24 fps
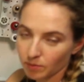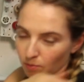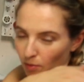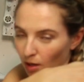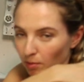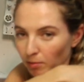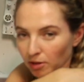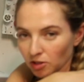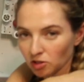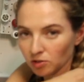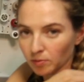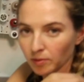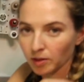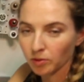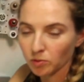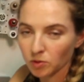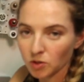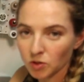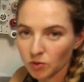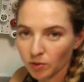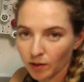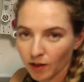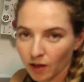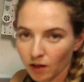My measurement
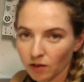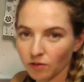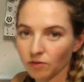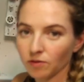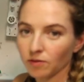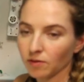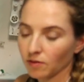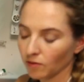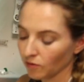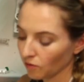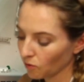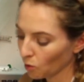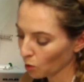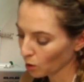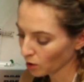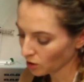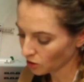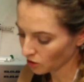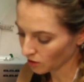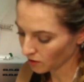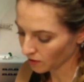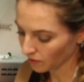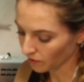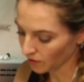was 12, 4
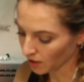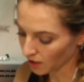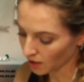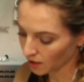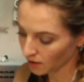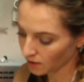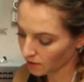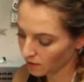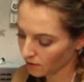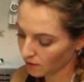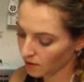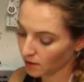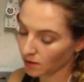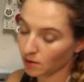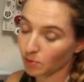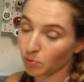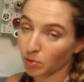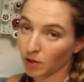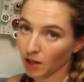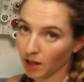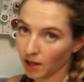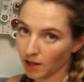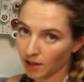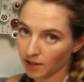inches of ease. That's
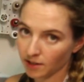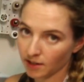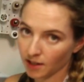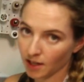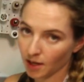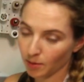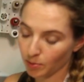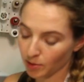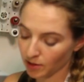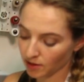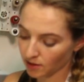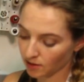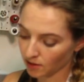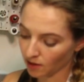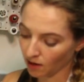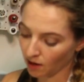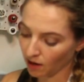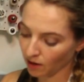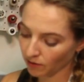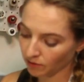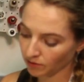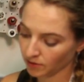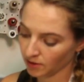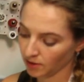plenty to keep it
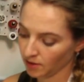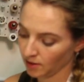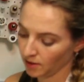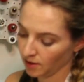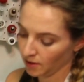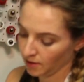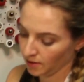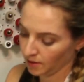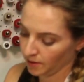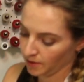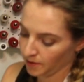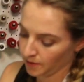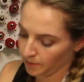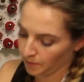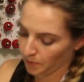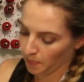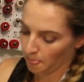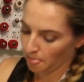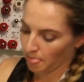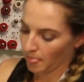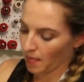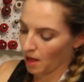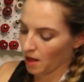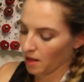soft.
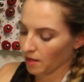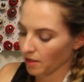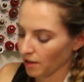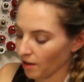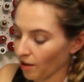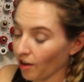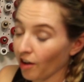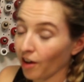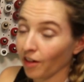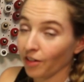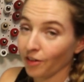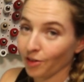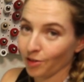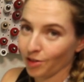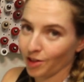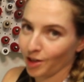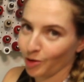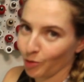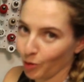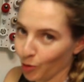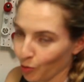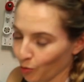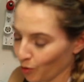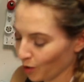The other
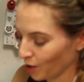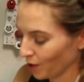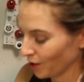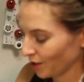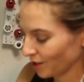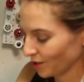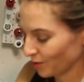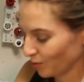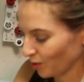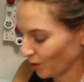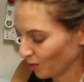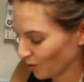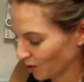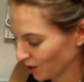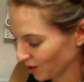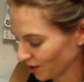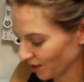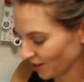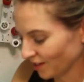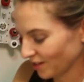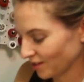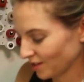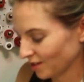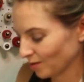thing we want is we want
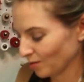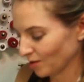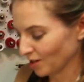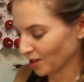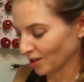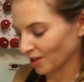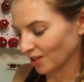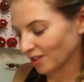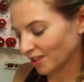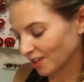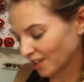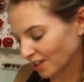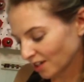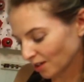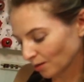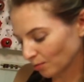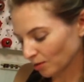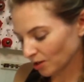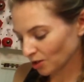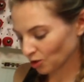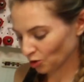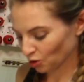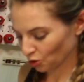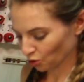this to be a little
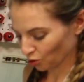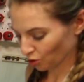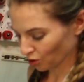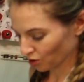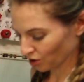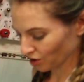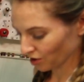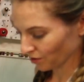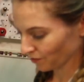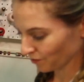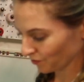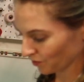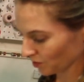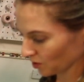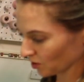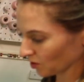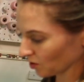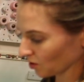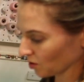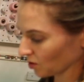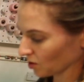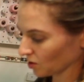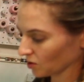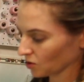bit shorter.
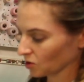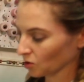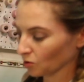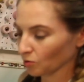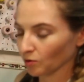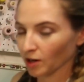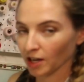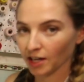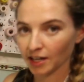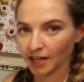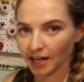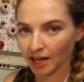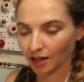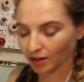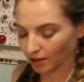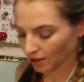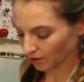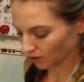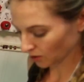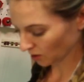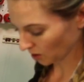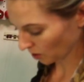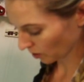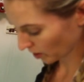So right now,
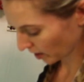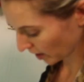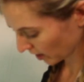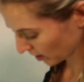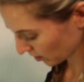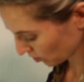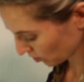let's go ahead